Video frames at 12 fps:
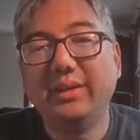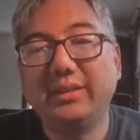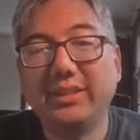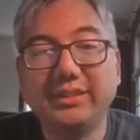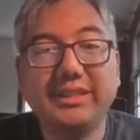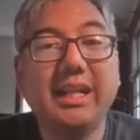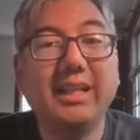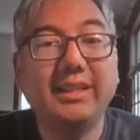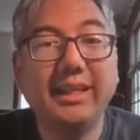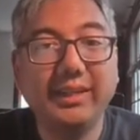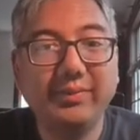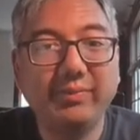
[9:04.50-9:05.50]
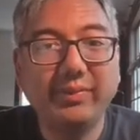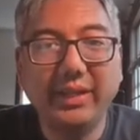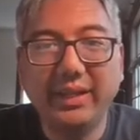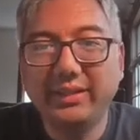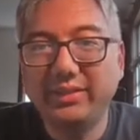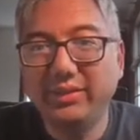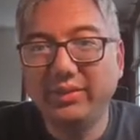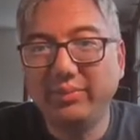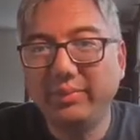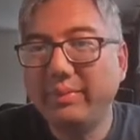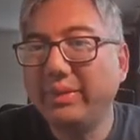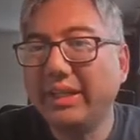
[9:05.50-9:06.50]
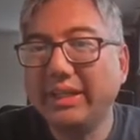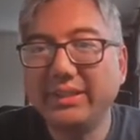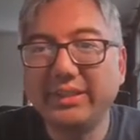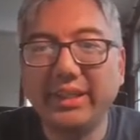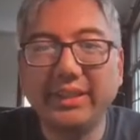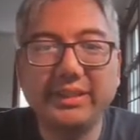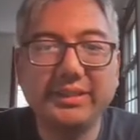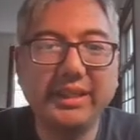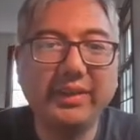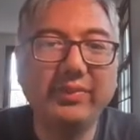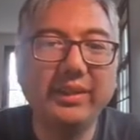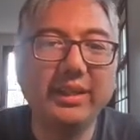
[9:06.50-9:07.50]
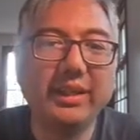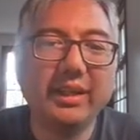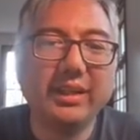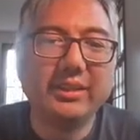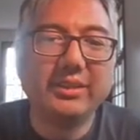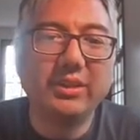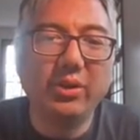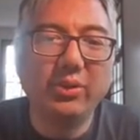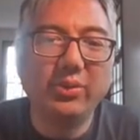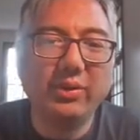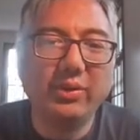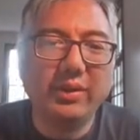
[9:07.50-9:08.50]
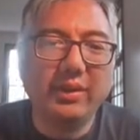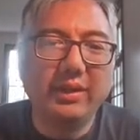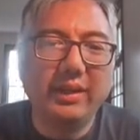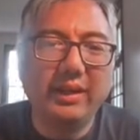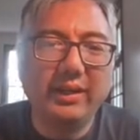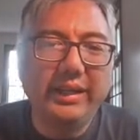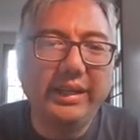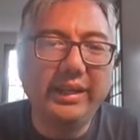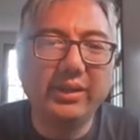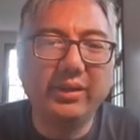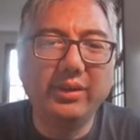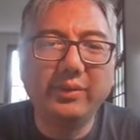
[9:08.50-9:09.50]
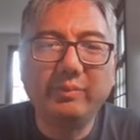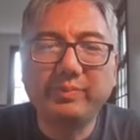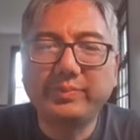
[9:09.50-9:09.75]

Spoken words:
consolidate and to maybe get his king to safety. So here,